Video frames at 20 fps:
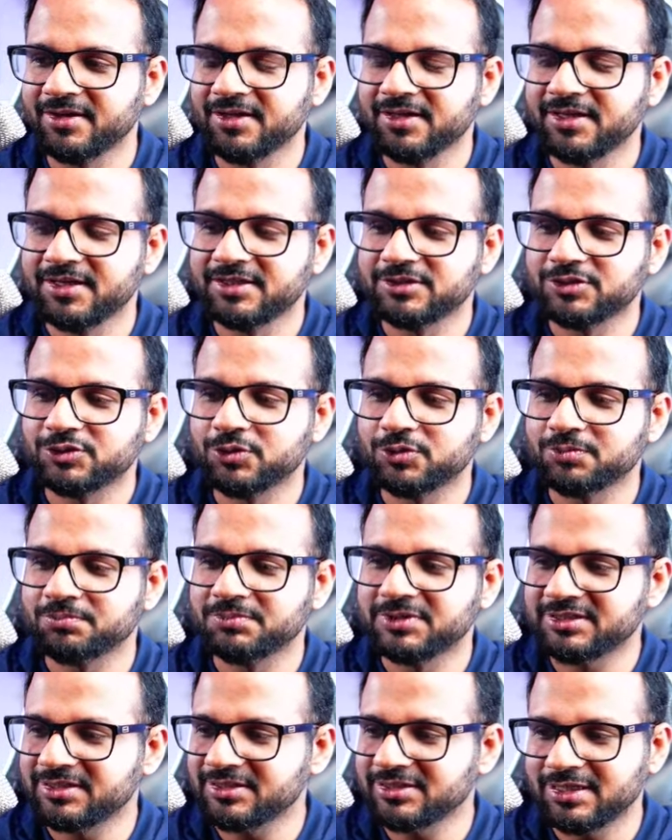So
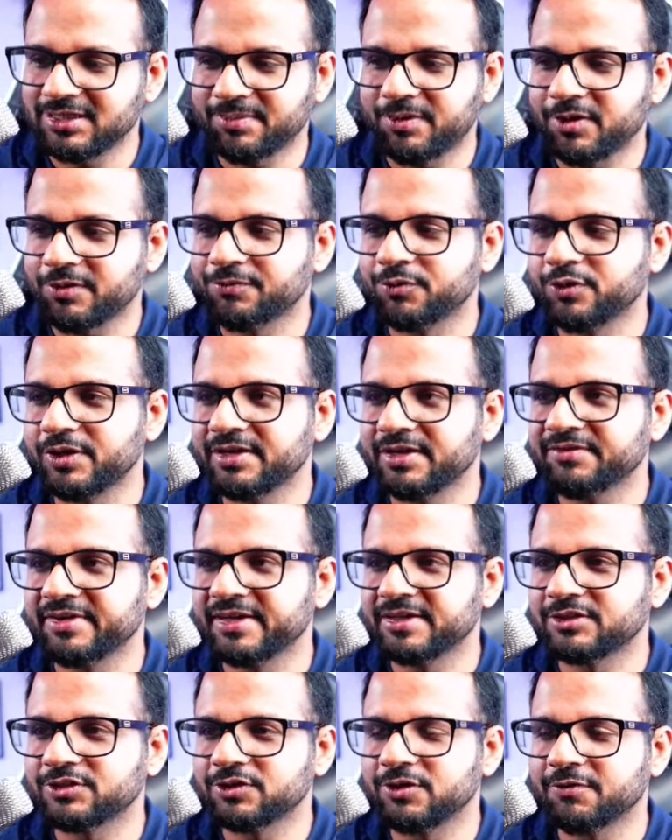this is about 40
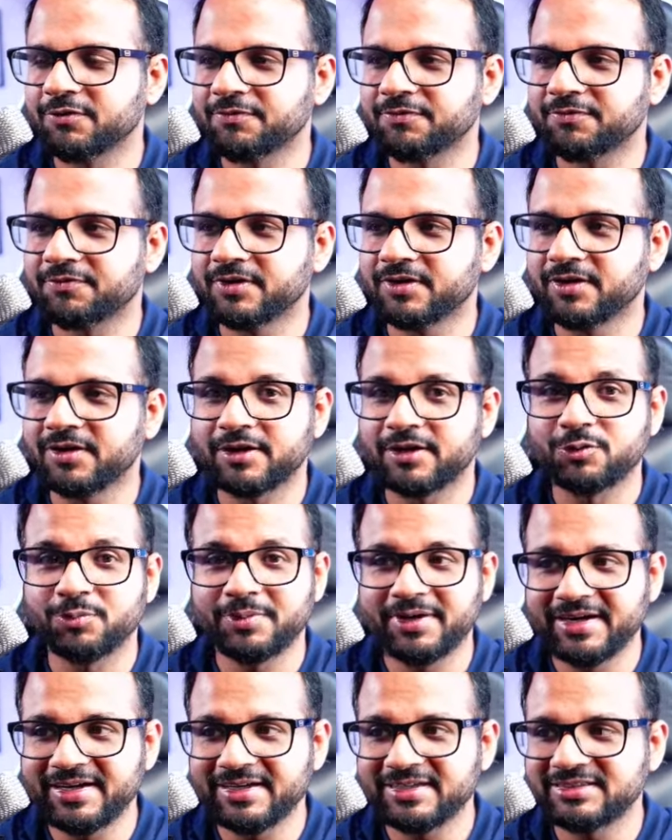weeks of
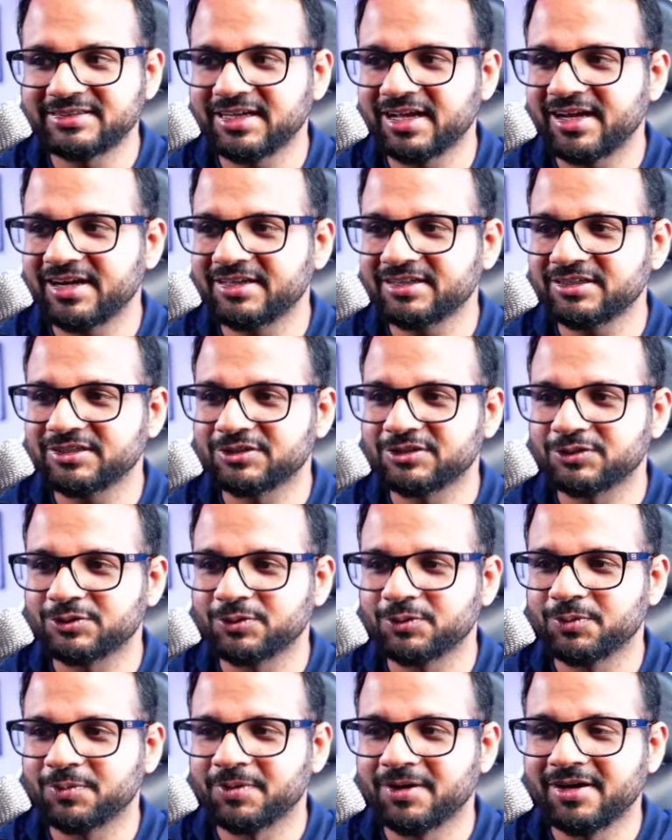Kubernetes challenge.
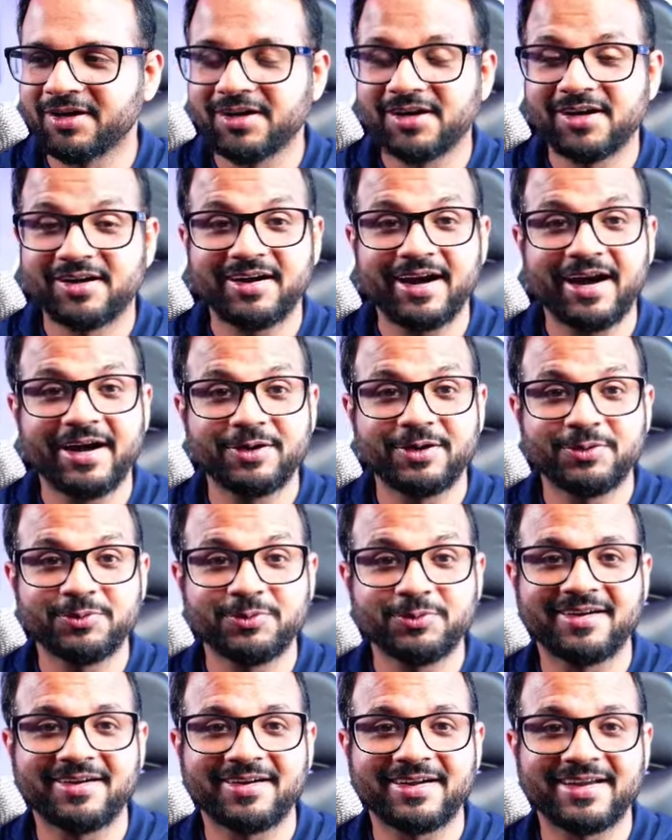So try
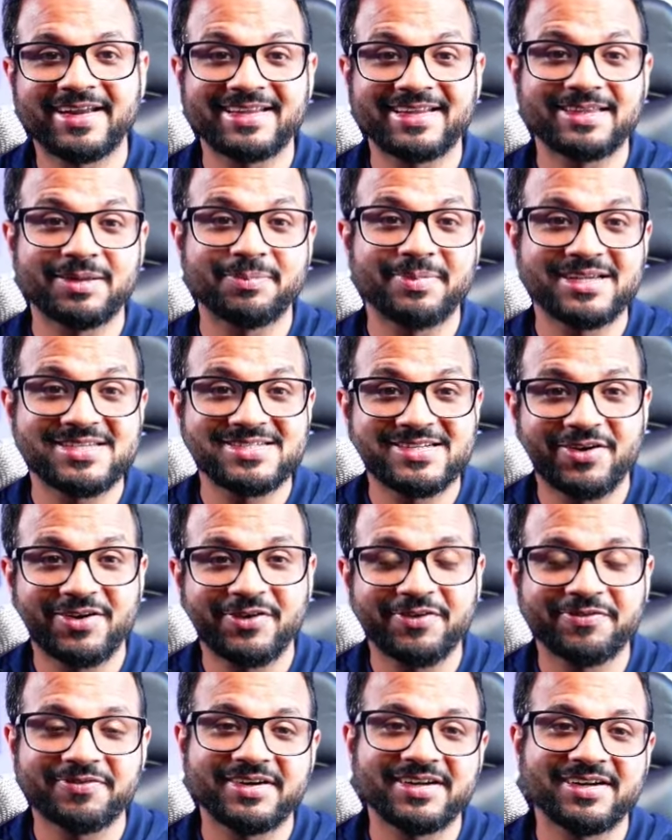to get the best out
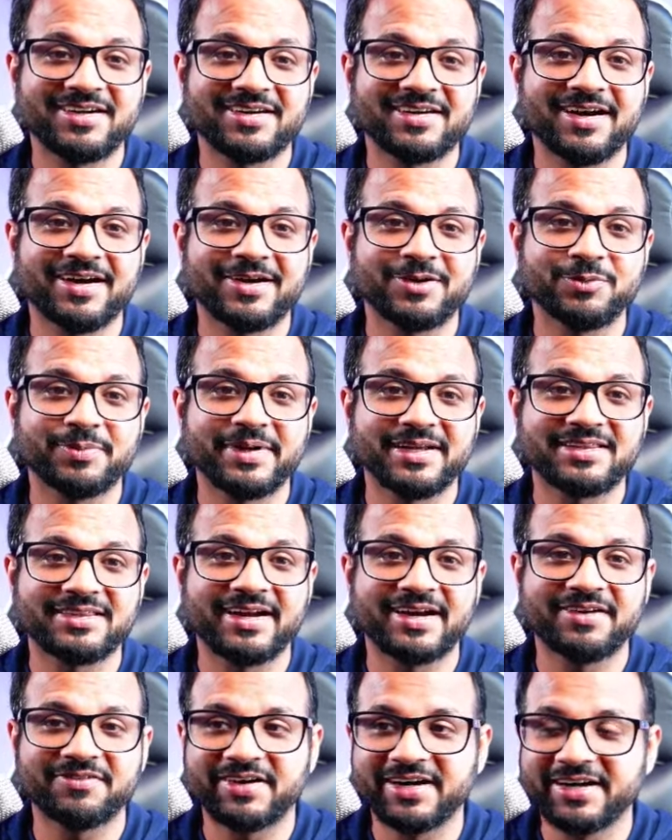of it. Try to make the
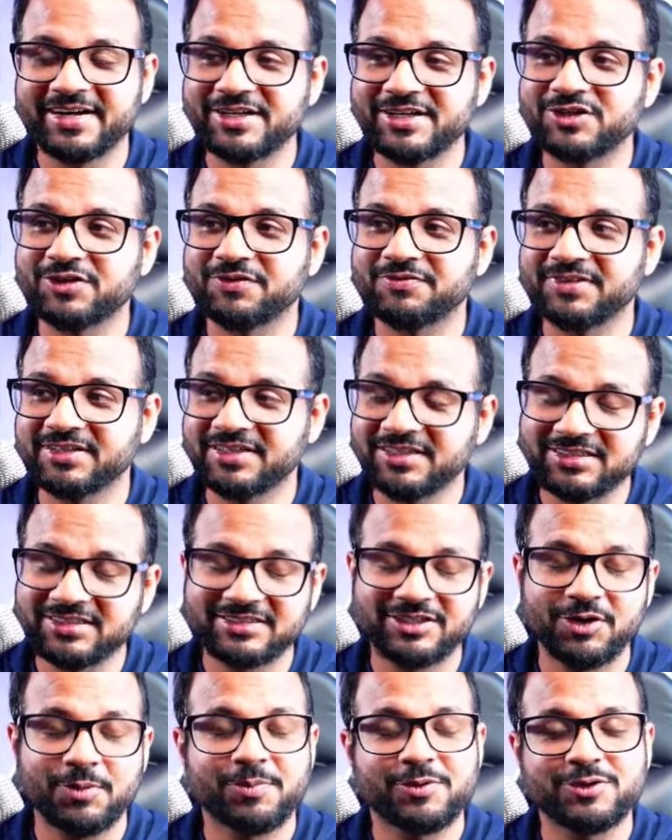advantage of this
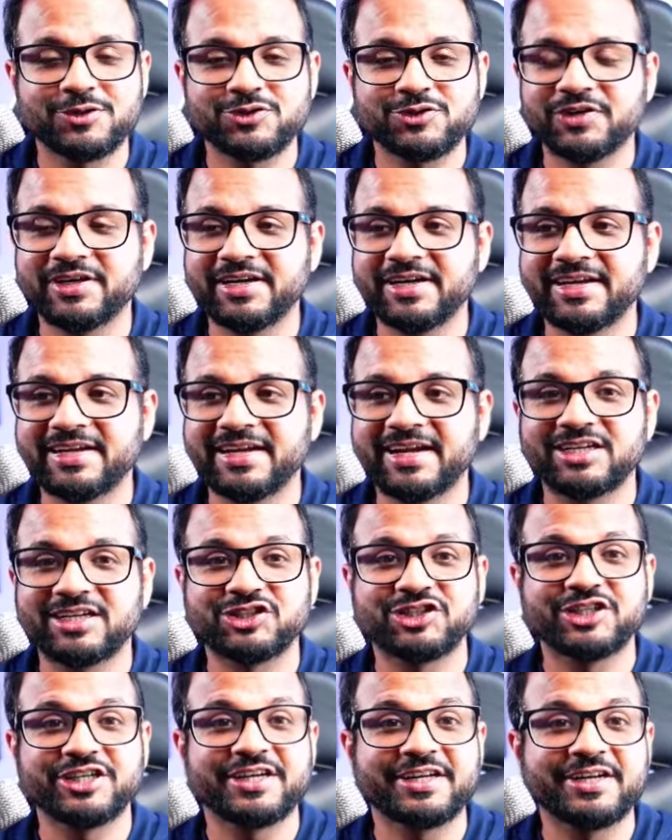opportunity and
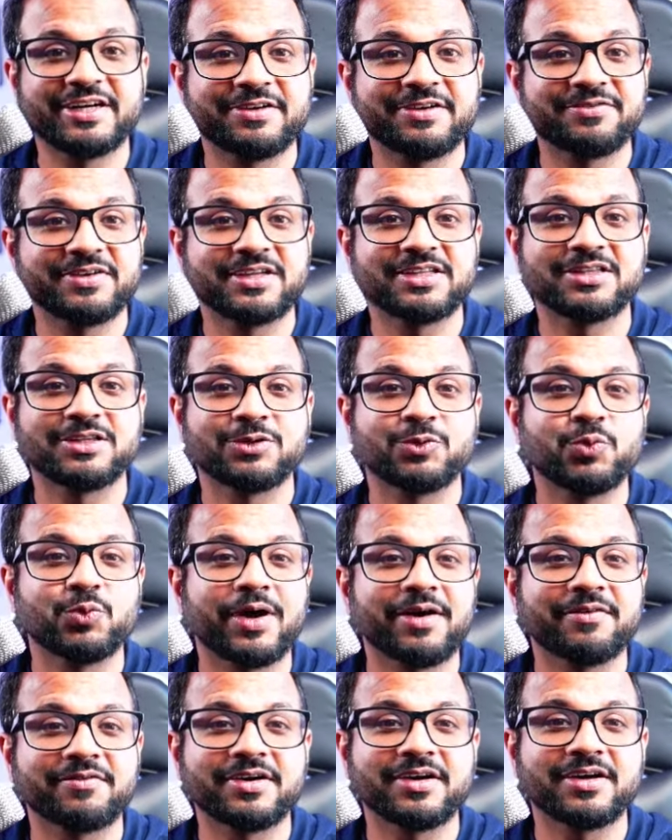share it with
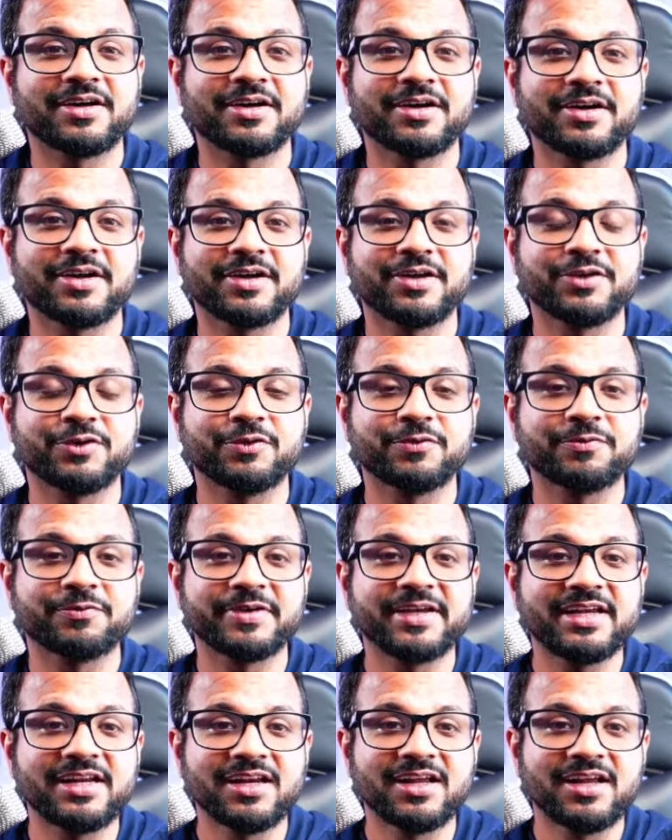whoever you
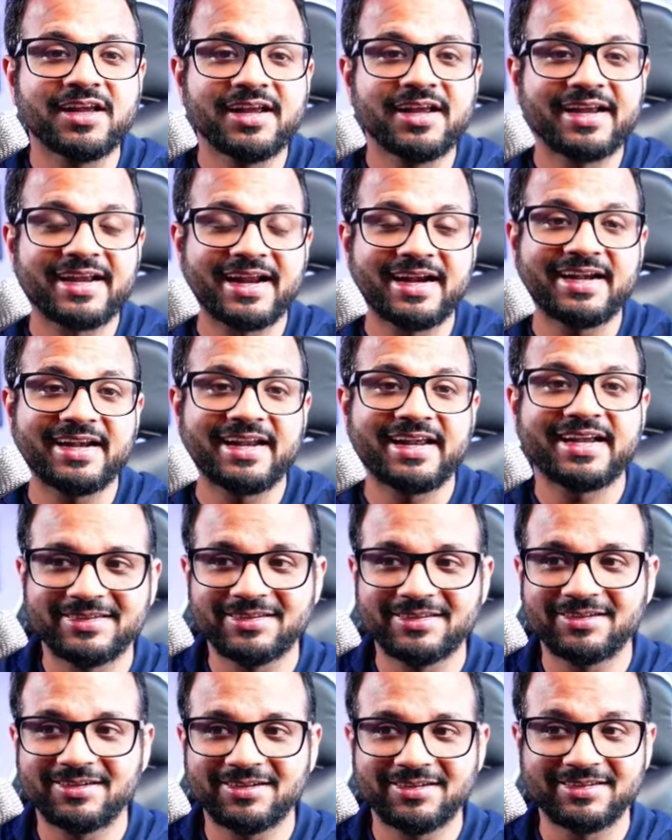feel can take
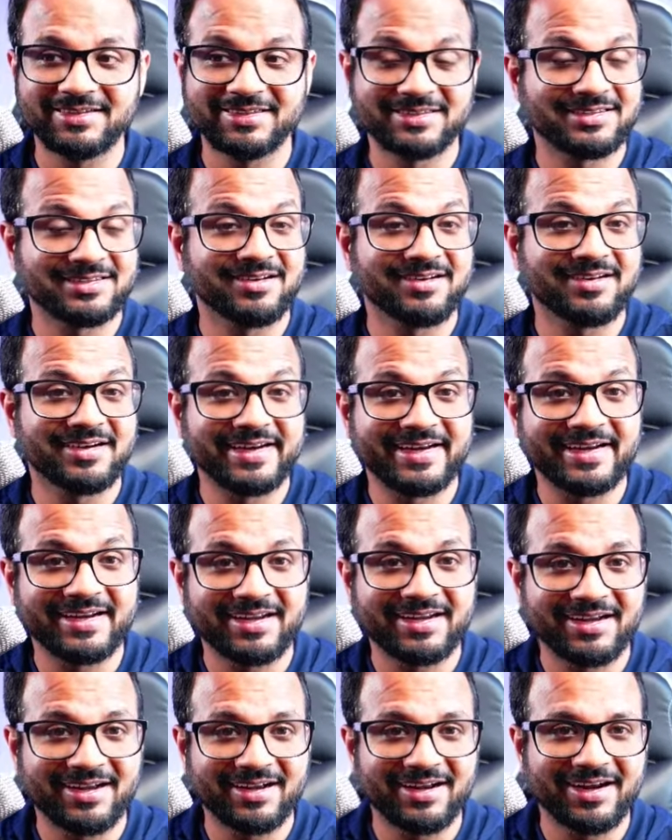this learning
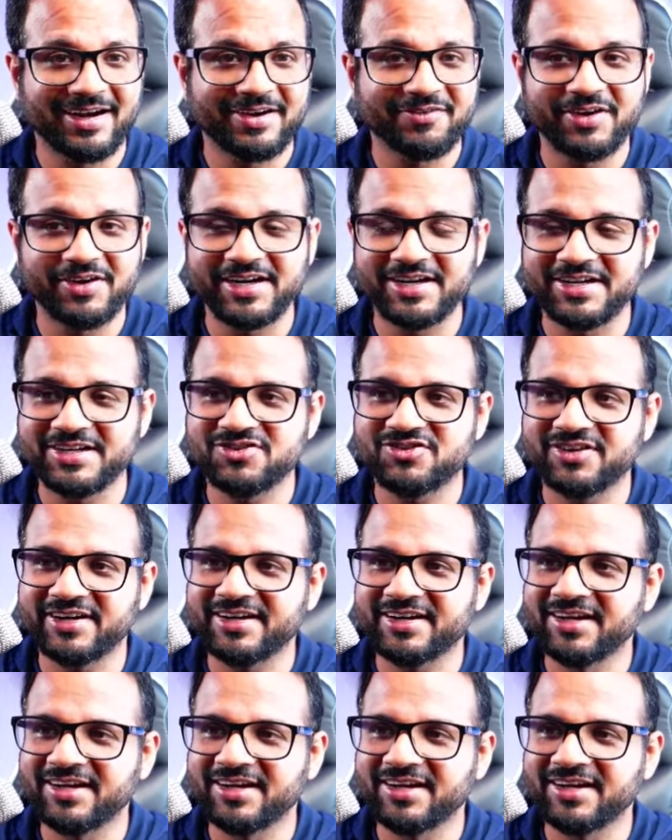advantage, right?